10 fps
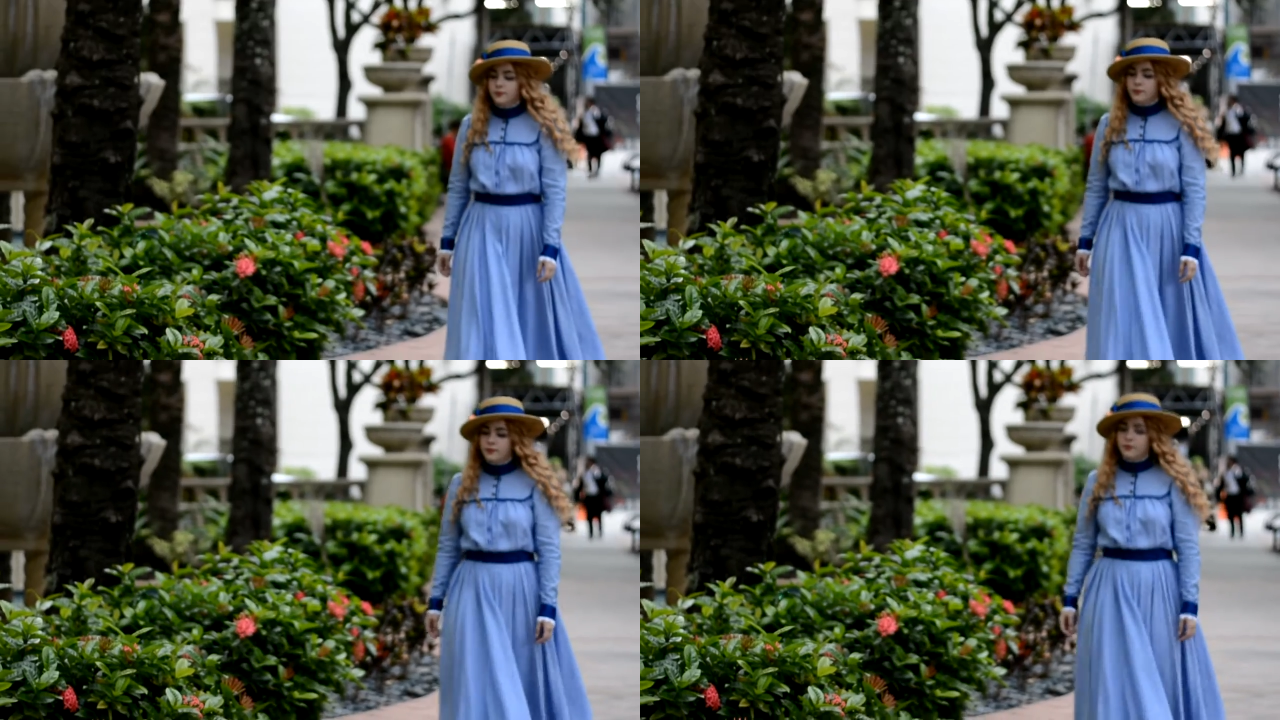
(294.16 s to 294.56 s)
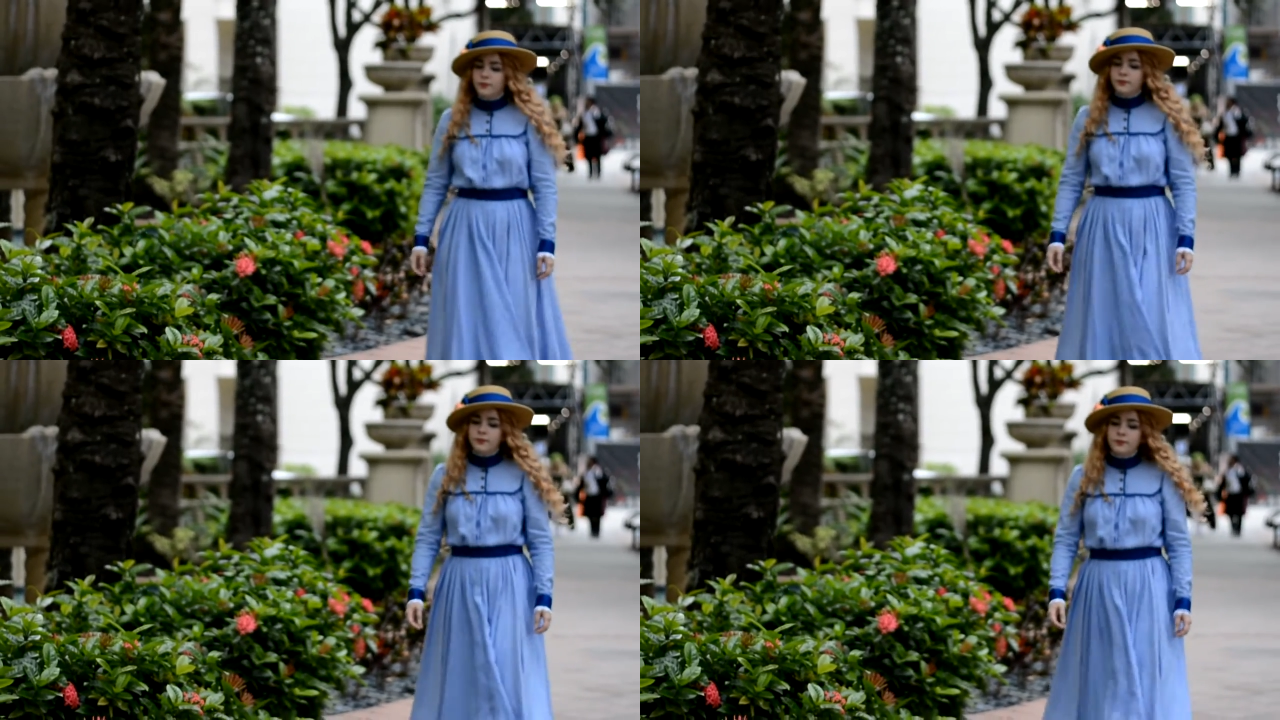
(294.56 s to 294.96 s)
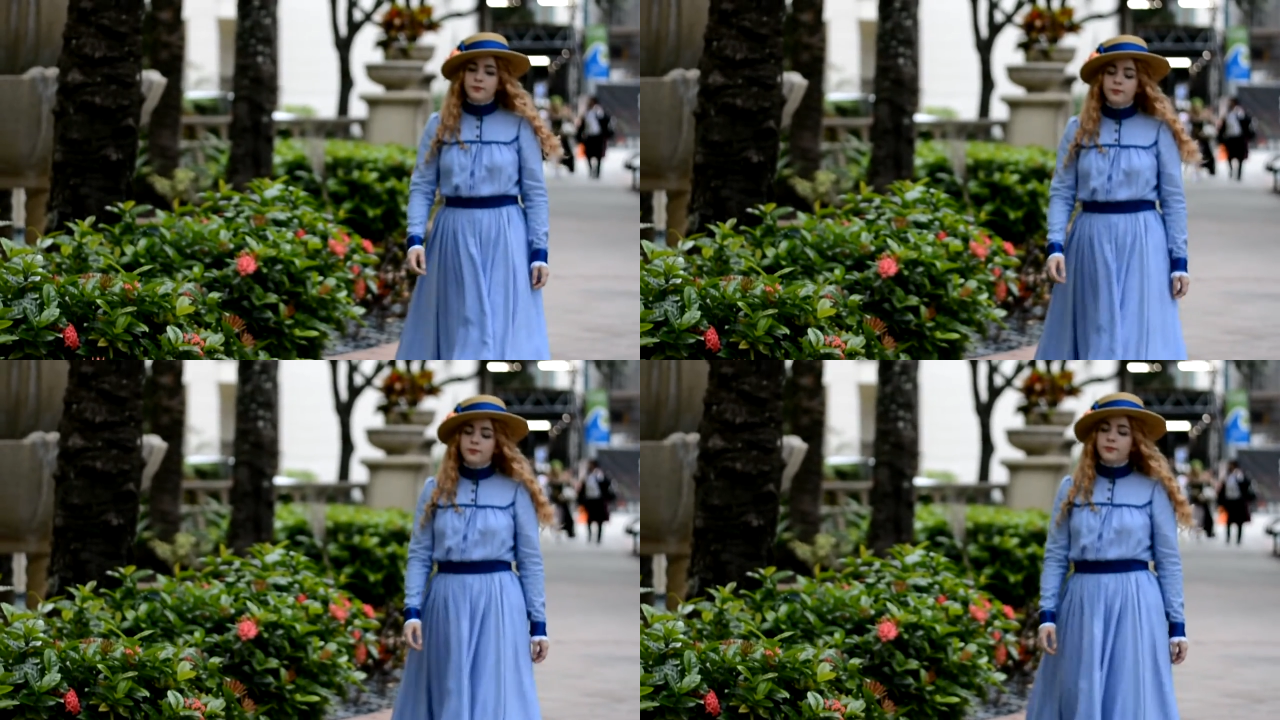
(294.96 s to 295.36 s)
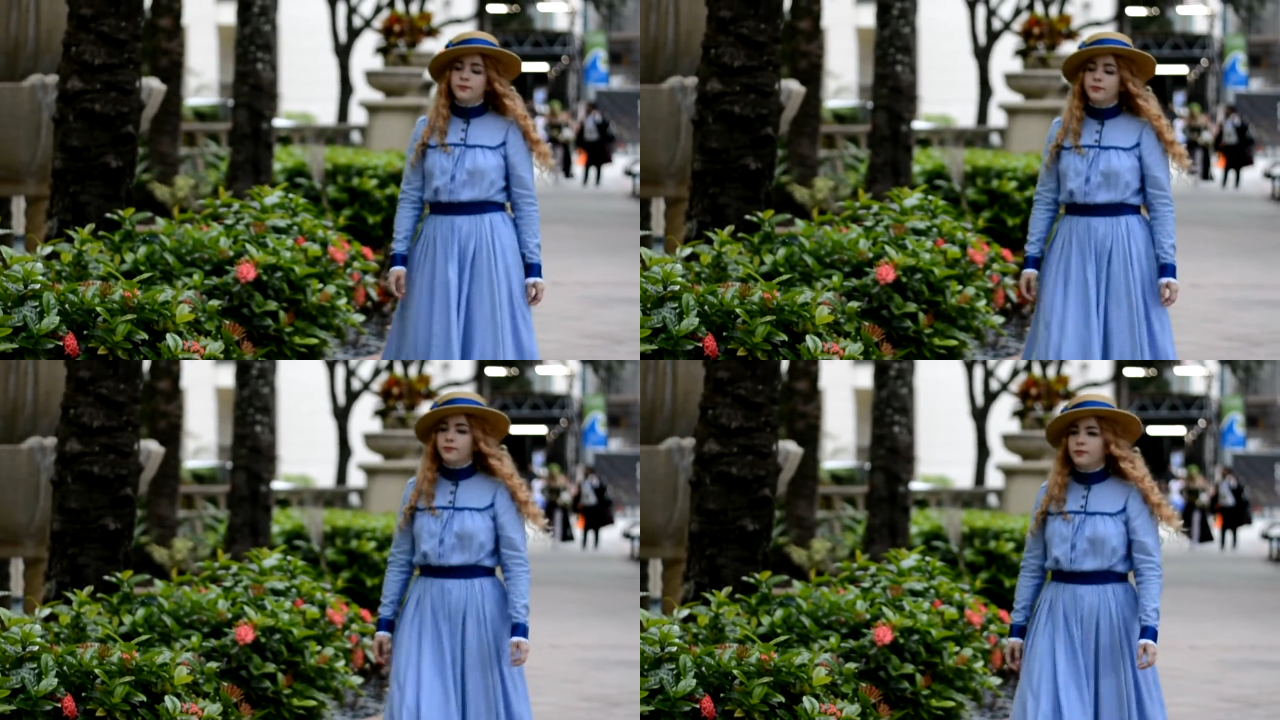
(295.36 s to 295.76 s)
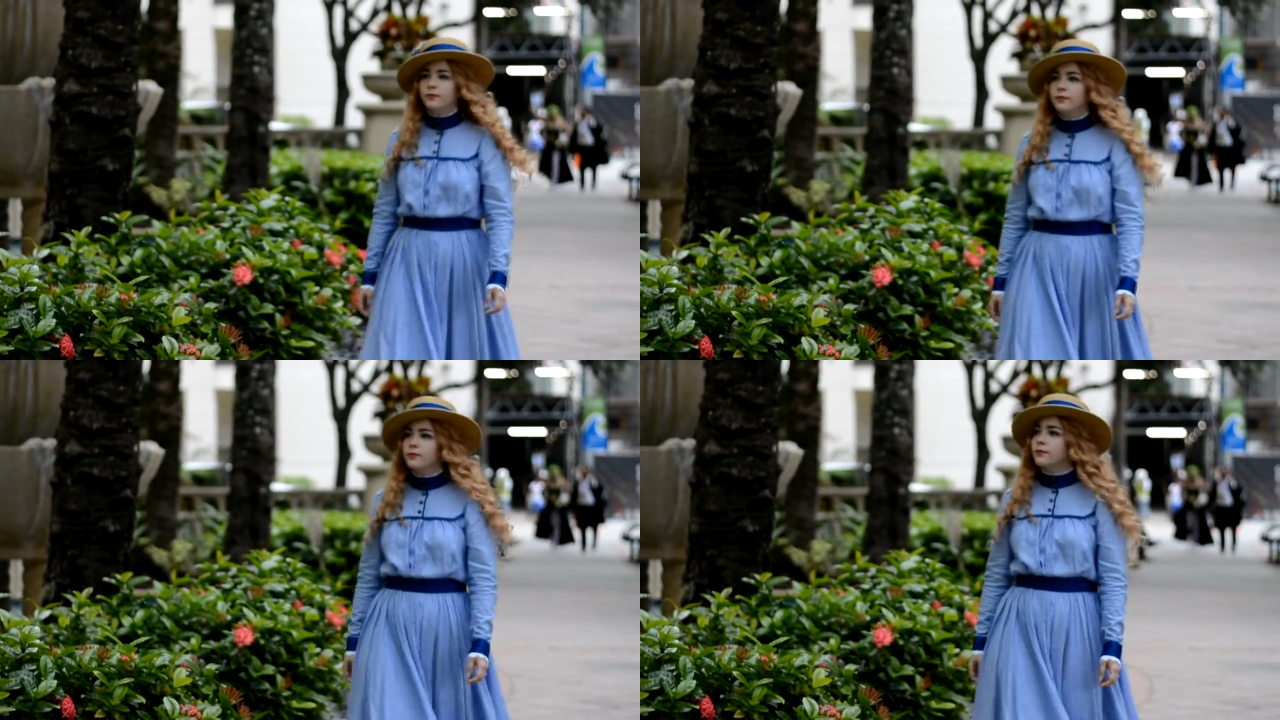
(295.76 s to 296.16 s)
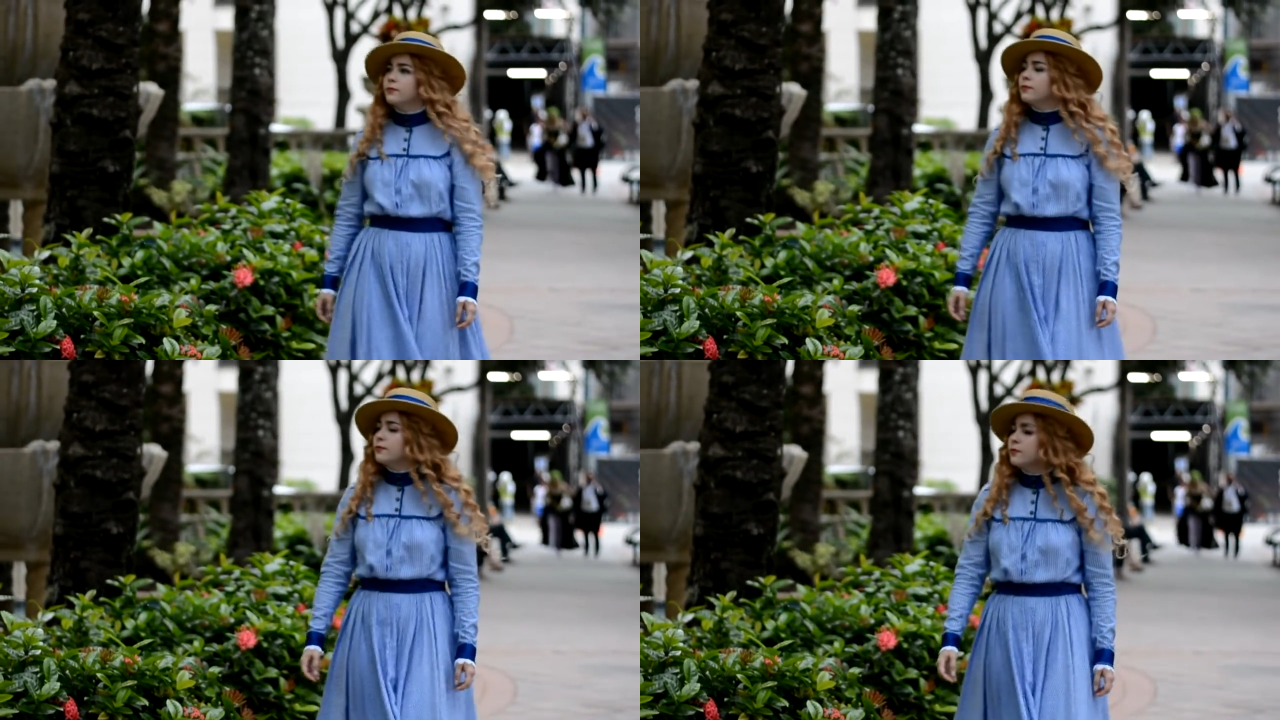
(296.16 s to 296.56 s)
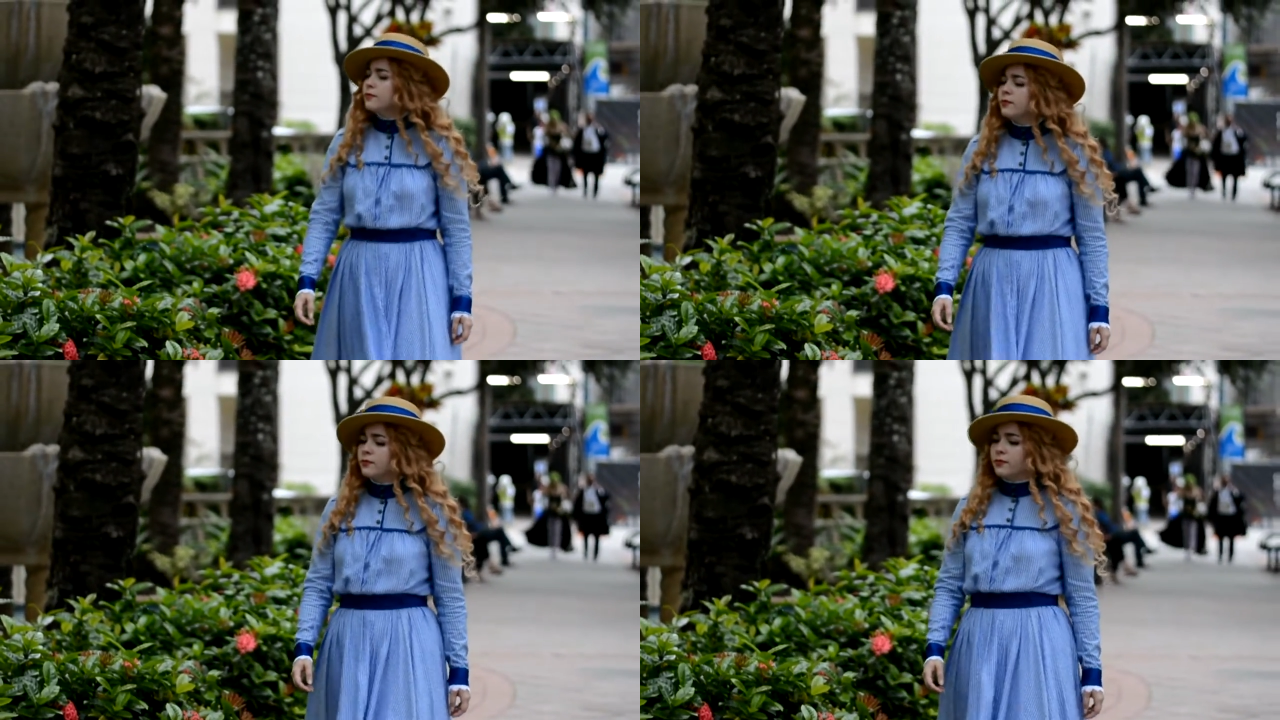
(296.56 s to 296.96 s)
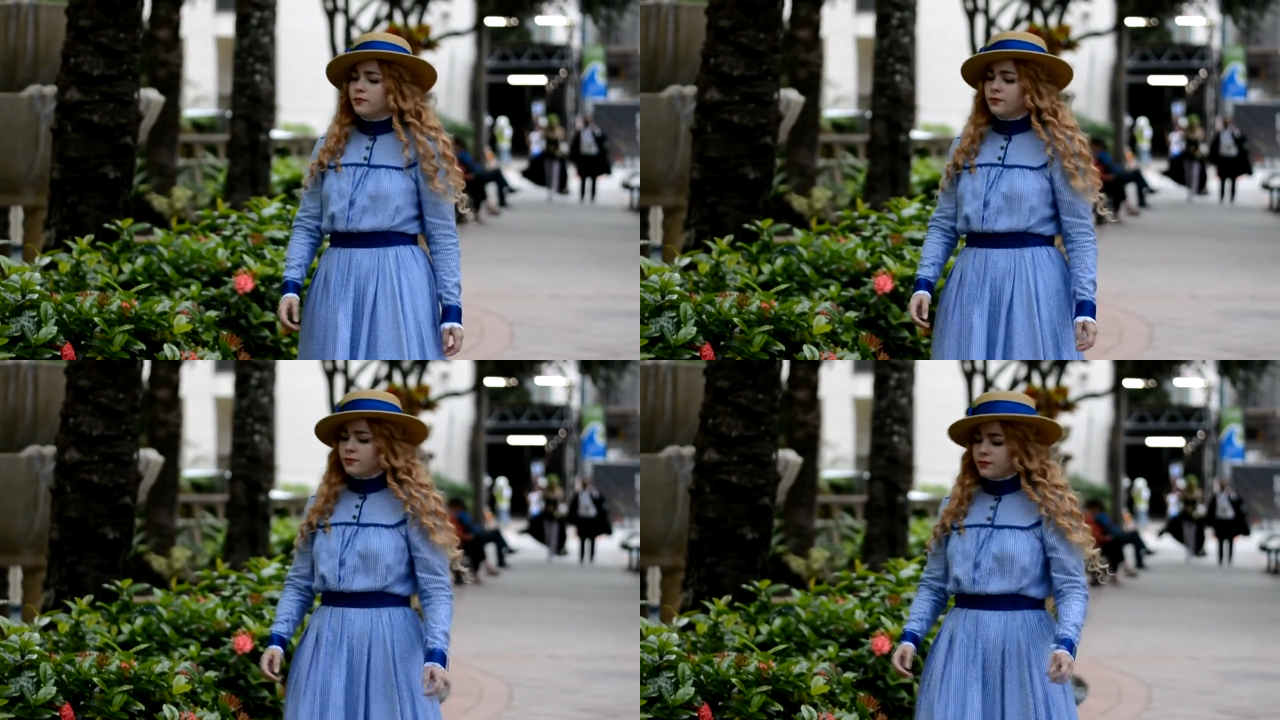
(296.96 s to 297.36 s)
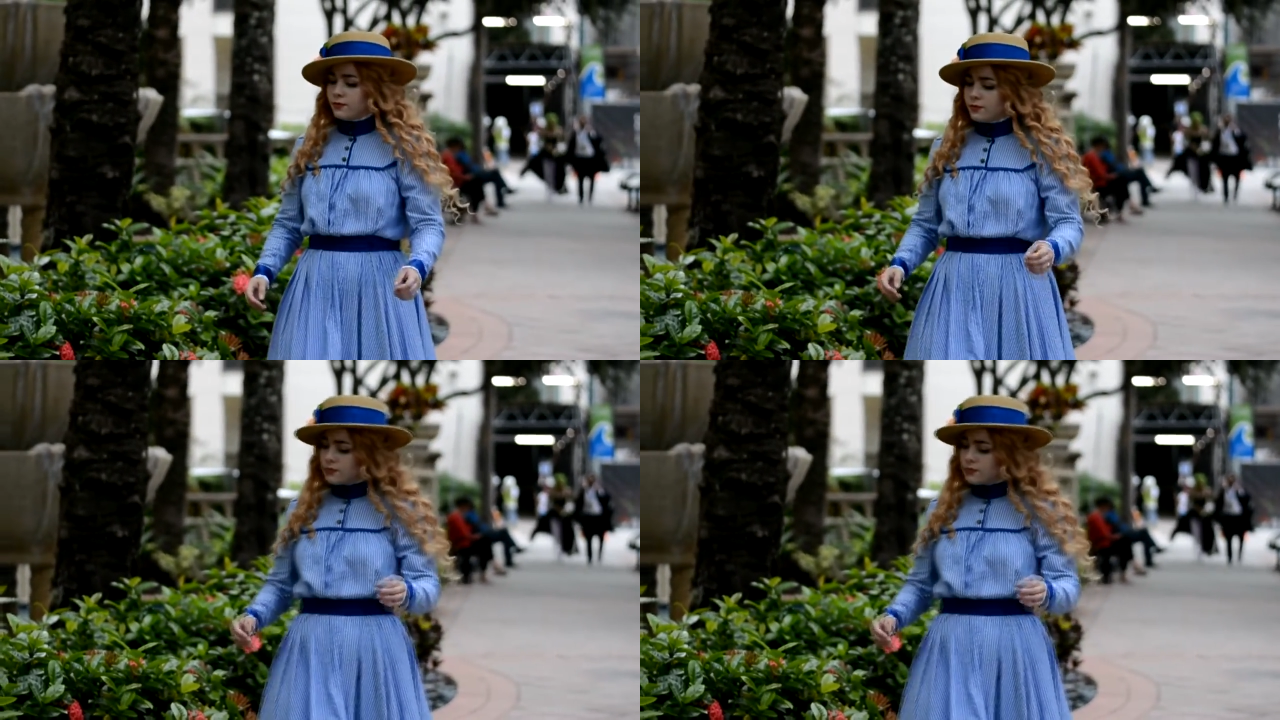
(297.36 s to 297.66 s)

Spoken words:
(no one is talking)